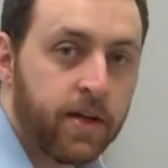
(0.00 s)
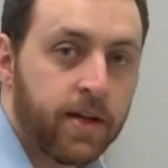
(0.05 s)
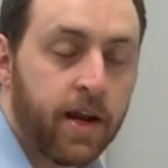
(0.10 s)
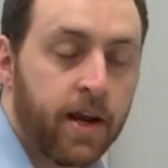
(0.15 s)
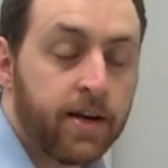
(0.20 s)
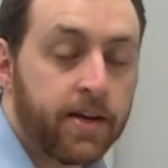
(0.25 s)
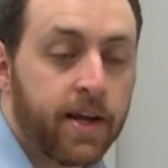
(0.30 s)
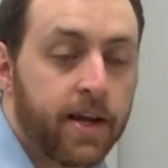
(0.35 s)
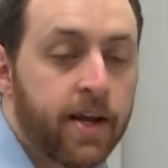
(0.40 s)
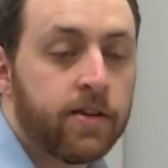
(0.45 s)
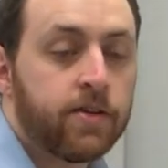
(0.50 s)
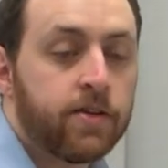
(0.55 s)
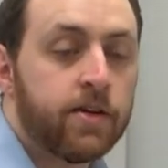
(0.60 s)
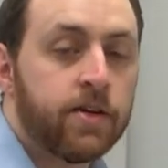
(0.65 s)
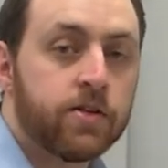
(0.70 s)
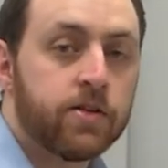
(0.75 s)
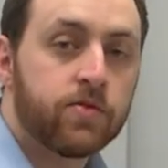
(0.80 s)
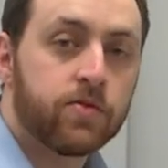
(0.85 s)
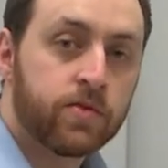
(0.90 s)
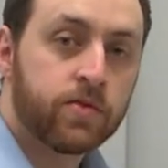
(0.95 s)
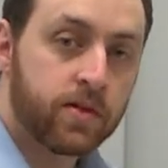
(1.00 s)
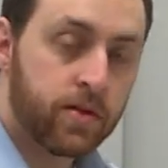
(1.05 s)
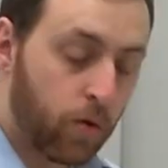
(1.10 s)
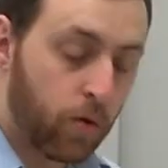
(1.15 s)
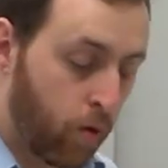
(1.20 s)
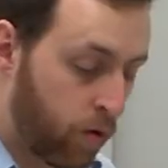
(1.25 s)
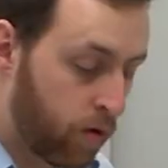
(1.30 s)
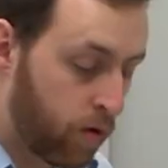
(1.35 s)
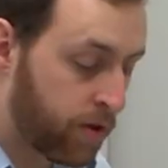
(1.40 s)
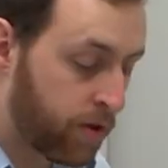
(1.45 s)
And again,
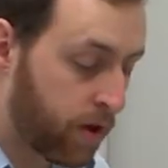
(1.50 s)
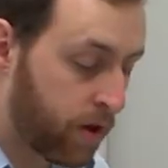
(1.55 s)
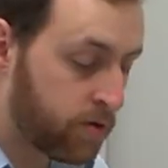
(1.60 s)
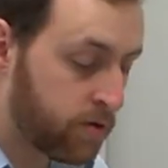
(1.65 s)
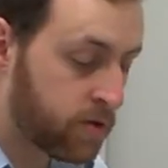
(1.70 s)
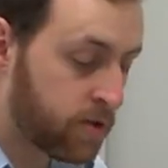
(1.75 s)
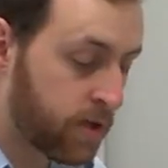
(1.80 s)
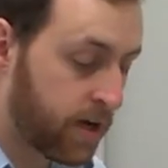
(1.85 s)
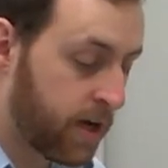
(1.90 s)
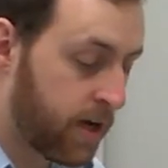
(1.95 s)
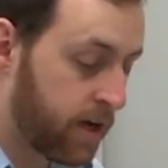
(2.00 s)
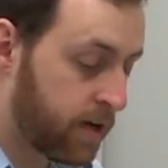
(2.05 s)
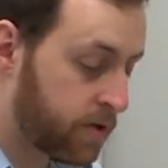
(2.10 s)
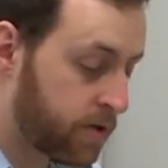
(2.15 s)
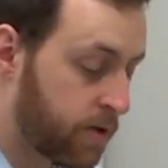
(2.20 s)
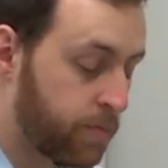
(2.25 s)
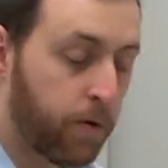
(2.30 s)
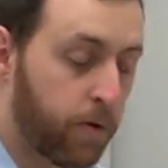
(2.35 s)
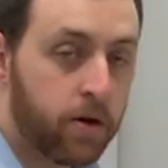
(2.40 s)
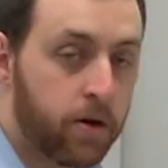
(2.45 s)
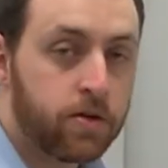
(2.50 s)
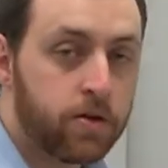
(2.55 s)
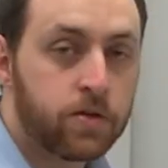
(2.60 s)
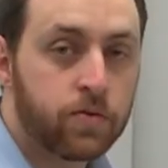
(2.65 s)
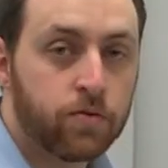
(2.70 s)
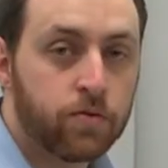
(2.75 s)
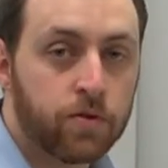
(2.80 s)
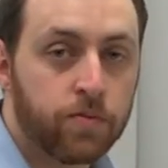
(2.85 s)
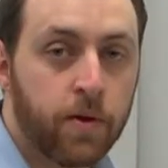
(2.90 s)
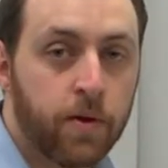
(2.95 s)
all of those
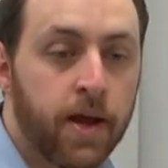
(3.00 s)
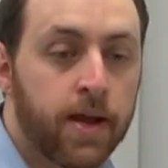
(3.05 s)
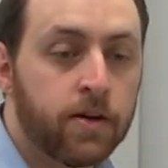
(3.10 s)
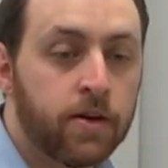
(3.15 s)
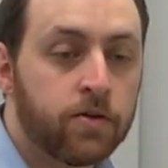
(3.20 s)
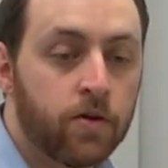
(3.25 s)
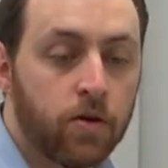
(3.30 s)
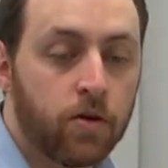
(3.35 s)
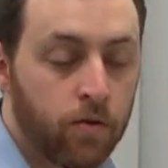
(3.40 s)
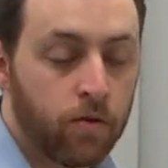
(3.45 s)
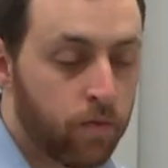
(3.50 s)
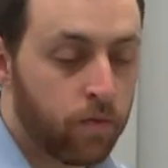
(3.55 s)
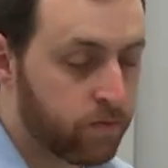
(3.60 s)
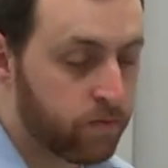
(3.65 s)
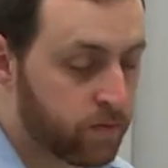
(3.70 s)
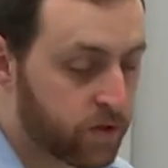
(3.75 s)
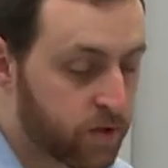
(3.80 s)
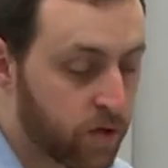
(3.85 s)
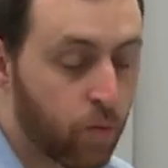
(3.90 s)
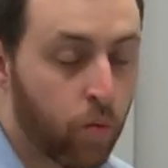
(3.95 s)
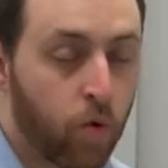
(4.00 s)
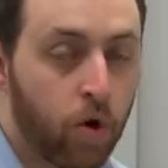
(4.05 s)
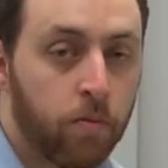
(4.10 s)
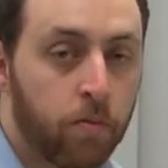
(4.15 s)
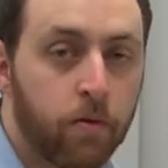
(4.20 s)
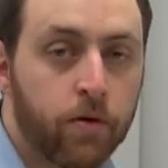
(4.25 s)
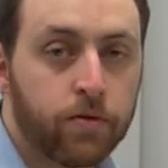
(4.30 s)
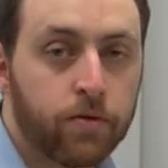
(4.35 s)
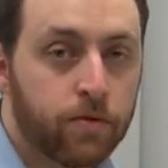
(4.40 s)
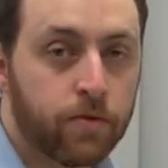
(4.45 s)
components will depend on sort of
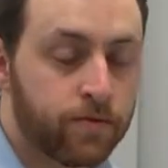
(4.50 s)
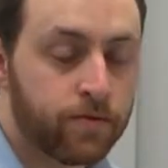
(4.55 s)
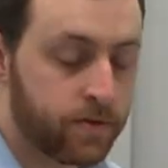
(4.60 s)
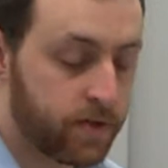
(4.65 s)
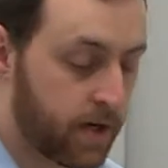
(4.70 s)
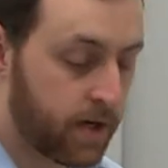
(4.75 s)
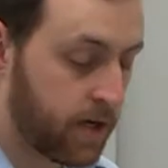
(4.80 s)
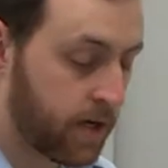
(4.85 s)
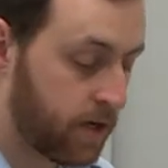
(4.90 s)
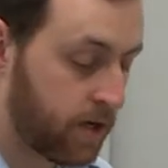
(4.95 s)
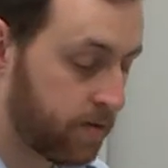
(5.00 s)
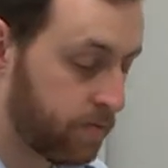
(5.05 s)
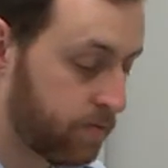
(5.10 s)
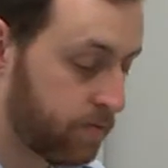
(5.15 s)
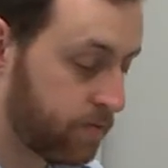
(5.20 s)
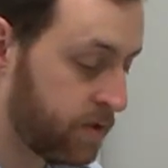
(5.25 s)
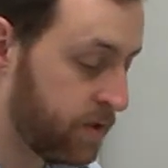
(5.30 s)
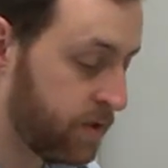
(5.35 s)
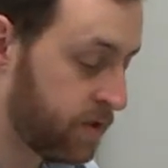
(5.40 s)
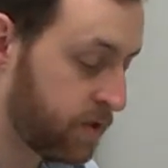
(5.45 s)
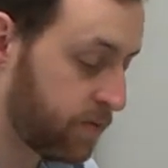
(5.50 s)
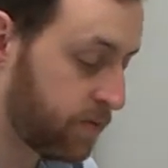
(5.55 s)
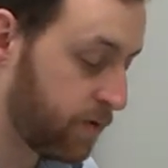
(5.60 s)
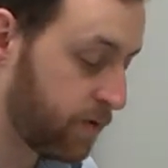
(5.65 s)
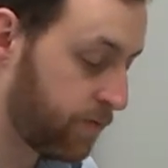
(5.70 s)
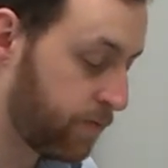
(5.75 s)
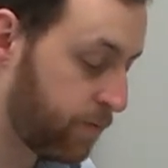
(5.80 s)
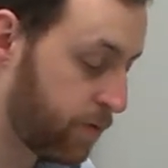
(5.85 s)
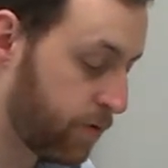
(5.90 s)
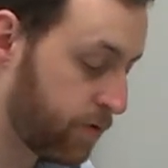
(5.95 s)
what model of system
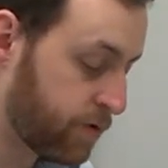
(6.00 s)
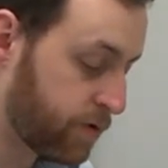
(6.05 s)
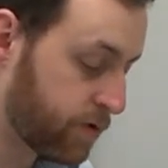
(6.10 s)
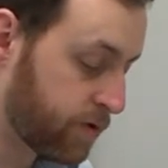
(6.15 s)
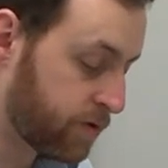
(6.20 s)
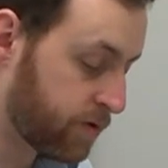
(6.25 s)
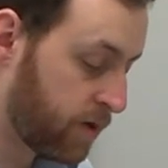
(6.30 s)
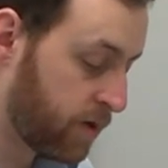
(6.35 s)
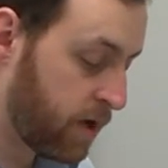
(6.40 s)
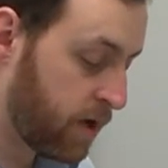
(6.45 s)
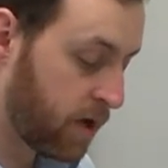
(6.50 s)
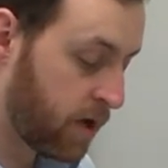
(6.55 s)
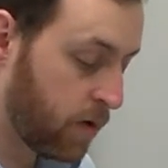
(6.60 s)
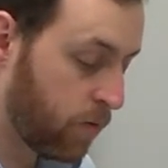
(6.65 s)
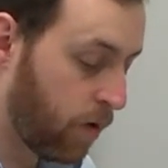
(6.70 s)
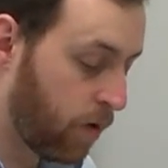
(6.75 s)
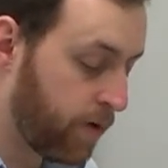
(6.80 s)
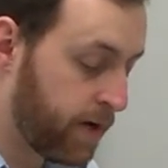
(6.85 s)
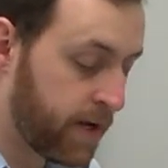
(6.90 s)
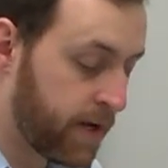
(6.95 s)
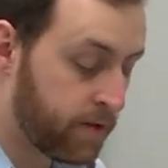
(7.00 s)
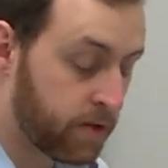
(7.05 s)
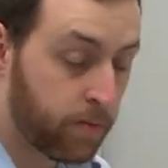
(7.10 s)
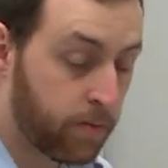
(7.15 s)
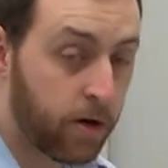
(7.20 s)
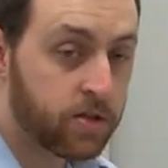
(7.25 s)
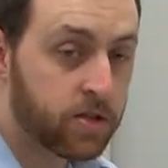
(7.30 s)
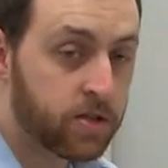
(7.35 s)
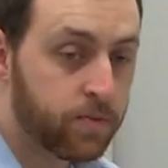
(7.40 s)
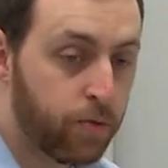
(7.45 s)
you've purchased. The
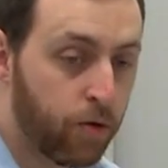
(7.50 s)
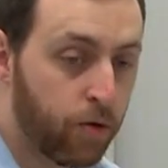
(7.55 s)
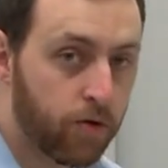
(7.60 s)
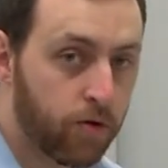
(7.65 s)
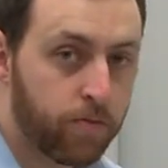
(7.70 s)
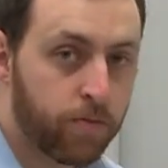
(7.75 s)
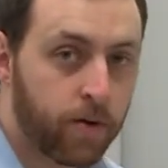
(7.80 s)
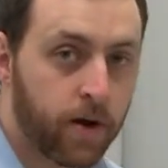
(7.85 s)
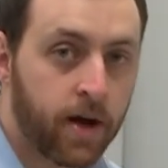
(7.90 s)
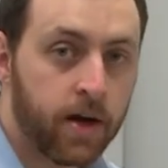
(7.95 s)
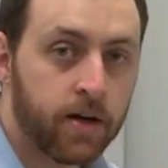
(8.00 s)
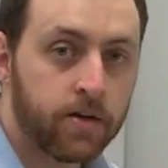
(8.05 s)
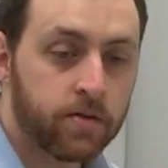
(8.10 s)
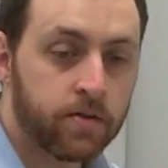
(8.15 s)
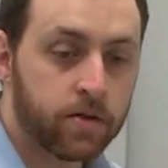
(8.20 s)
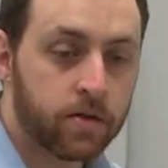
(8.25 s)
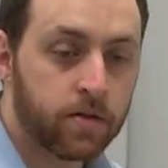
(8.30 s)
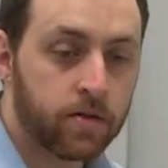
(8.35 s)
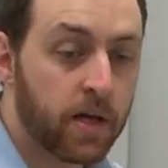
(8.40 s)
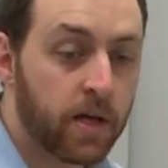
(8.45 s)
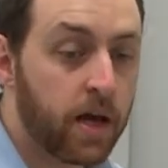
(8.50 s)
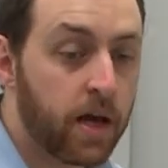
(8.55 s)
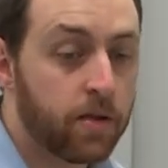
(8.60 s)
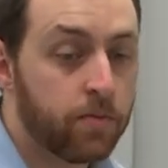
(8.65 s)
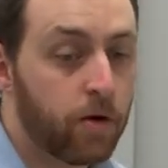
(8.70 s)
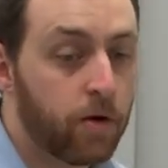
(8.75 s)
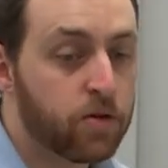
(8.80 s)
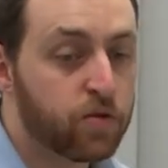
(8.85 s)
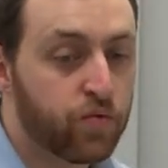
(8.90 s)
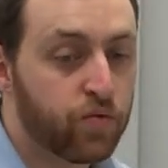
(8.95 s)
most important part, the
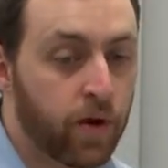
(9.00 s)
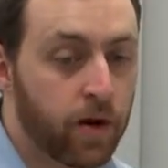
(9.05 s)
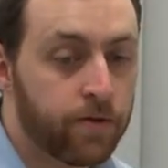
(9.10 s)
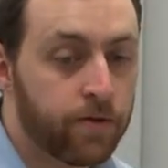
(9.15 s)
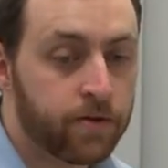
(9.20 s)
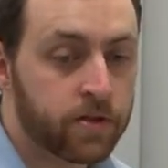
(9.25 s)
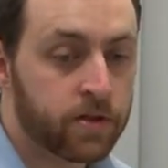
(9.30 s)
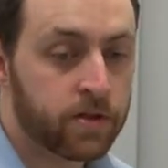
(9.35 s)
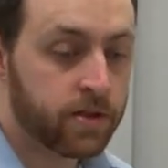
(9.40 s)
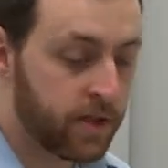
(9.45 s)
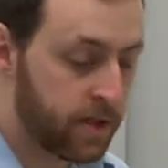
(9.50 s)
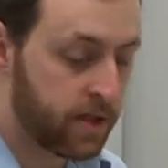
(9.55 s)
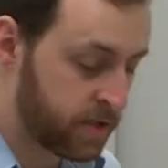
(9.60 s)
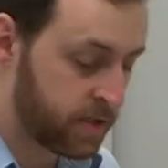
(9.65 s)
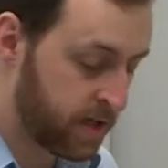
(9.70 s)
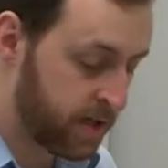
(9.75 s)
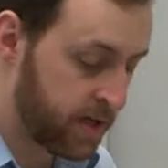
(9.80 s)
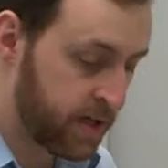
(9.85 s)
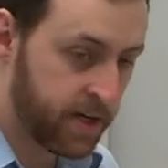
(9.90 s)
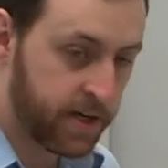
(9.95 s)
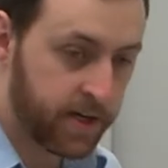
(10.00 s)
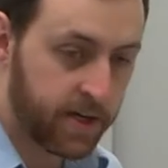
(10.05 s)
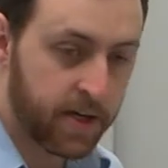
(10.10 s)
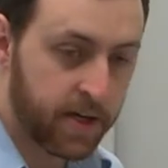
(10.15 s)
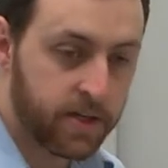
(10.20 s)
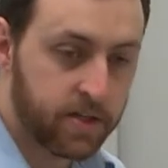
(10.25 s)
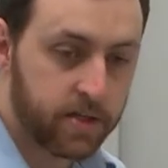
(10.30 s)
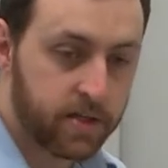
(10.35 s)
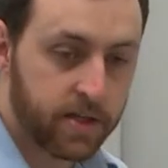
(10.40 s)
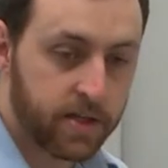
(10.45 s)
most relevant to this,
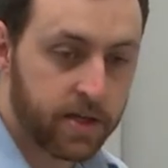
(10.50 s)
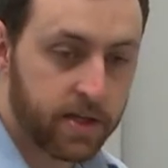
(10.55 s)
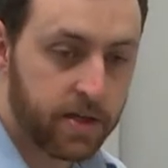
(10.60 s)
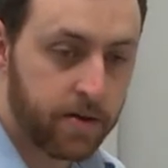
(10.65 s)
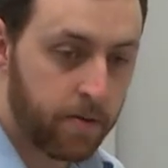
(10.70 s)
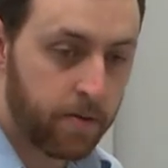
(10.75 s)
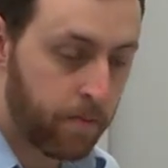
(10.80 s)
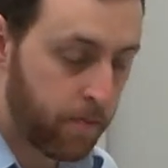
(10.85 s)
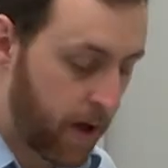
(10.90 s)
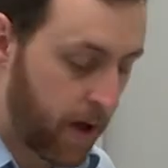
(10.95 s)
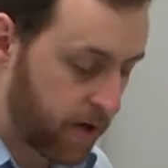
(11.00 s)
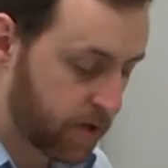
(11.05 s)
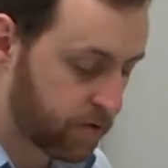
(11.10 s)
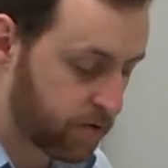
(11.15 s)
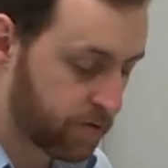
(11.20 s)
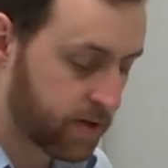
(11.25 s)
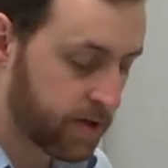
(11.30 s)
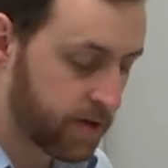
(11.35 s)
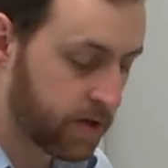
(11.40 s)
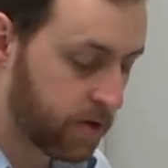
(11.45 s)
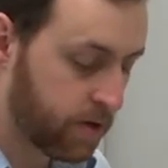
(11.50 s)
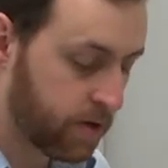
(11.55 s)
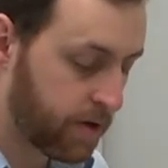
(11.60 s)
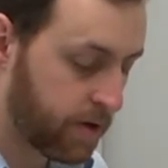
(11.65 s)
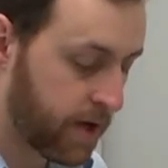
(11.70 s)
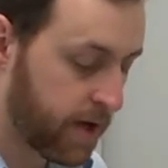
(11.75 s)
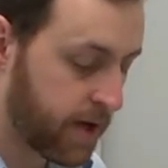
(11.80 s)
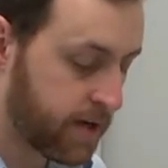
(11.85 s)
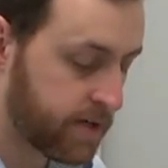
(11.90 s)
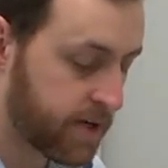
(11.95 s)
is the battery
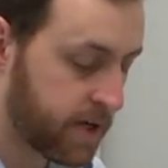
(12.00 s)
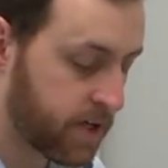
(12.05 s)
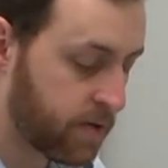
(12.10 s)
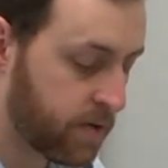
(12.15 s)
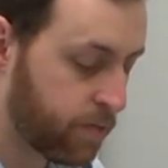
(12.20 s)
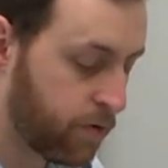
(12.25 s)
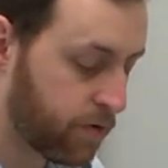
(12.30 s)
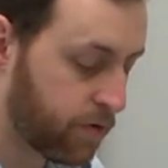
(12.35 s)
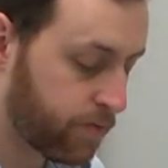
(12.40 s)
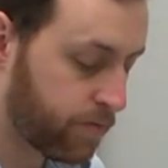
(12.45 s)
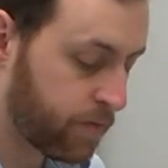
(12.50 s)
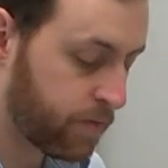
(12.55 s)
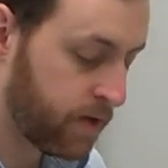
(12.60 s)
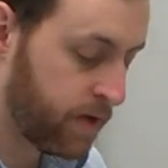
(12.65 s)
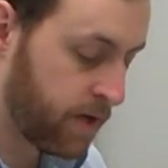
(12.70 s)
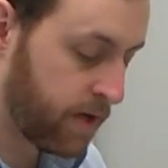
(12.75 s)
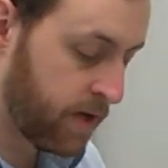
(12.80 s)
located down the bottom.